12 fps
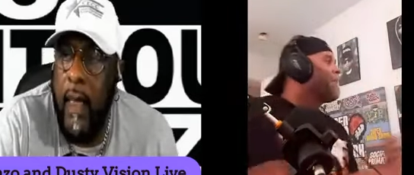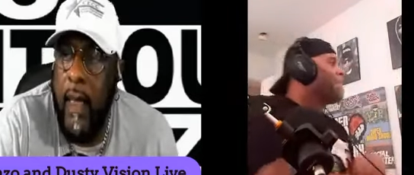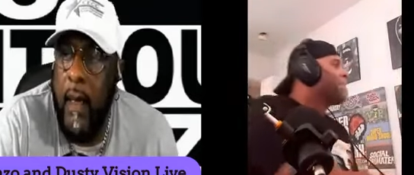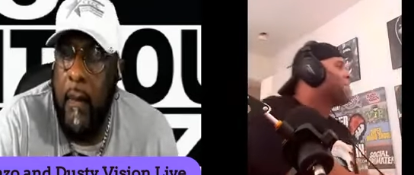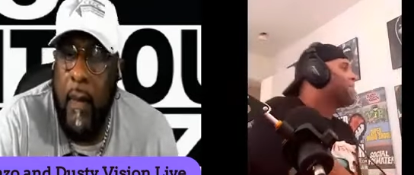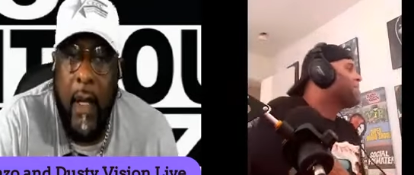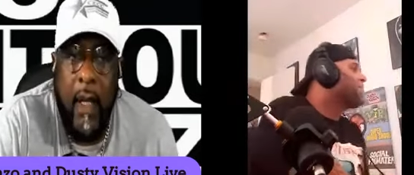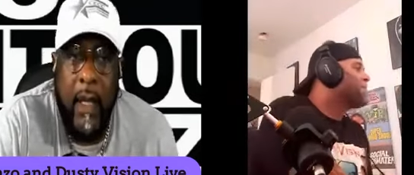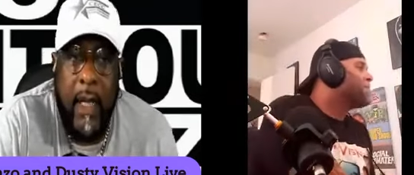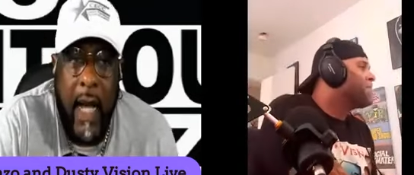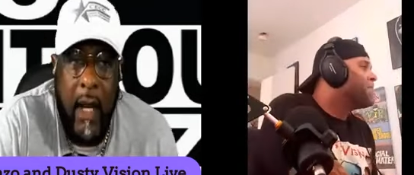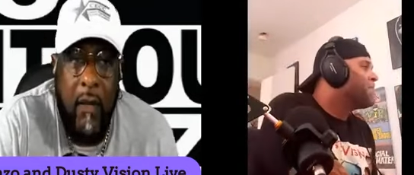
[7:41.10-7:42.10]
Speaker 1: But in
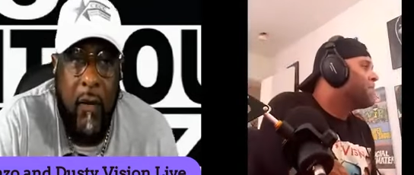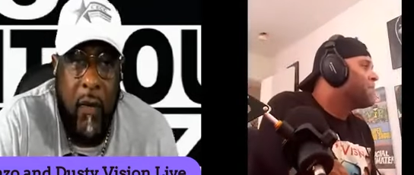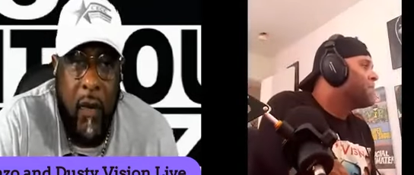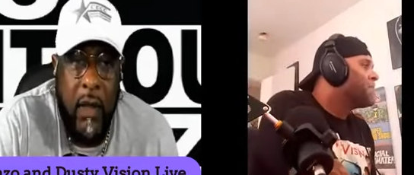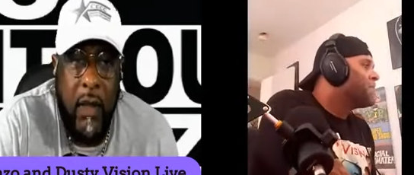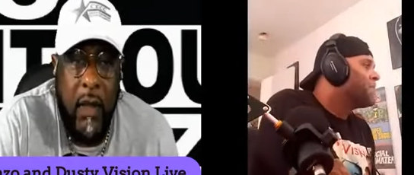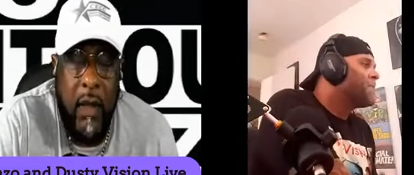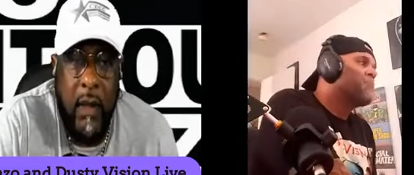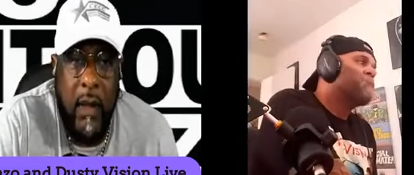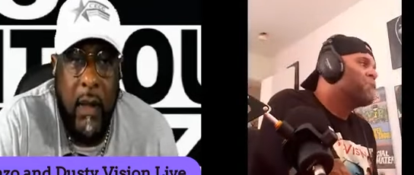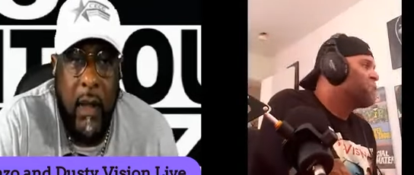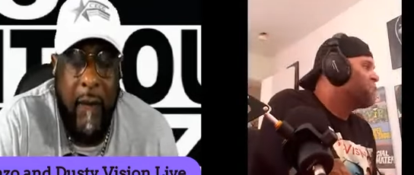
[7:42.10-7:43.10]
California,
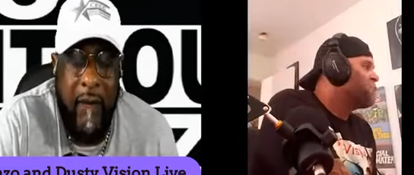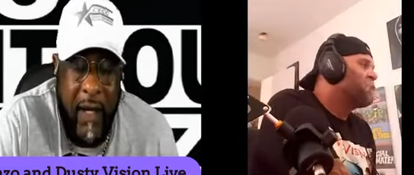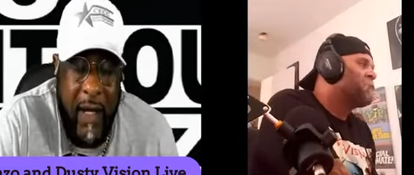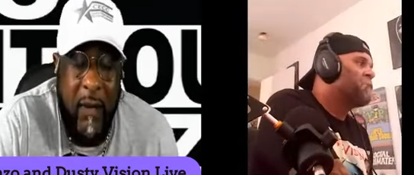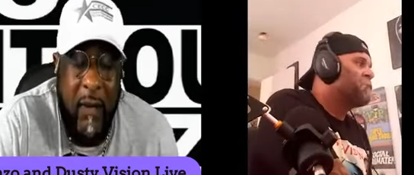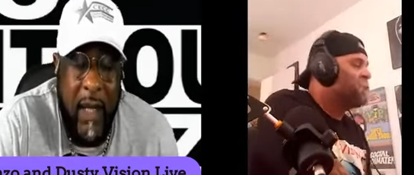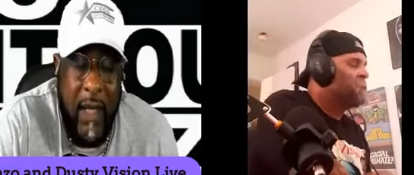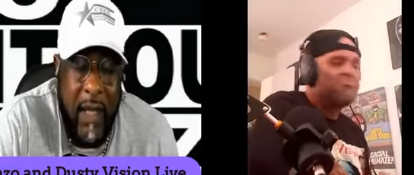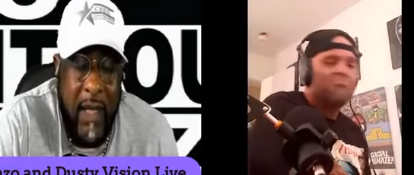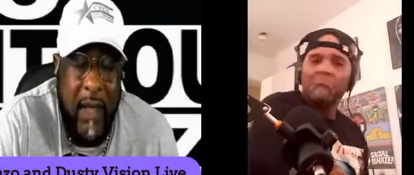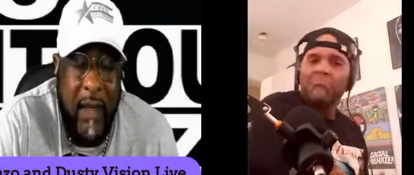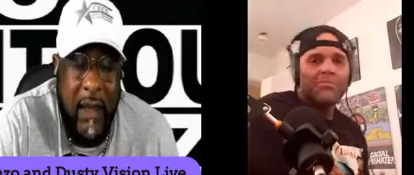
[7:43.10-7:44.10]
a felon with a
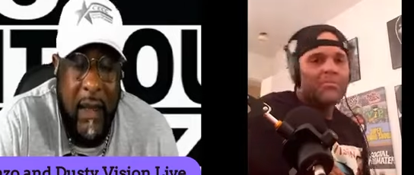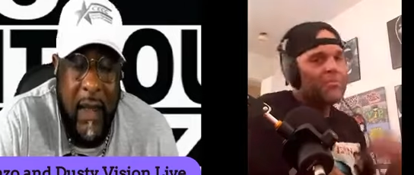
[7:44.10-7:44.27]
gun,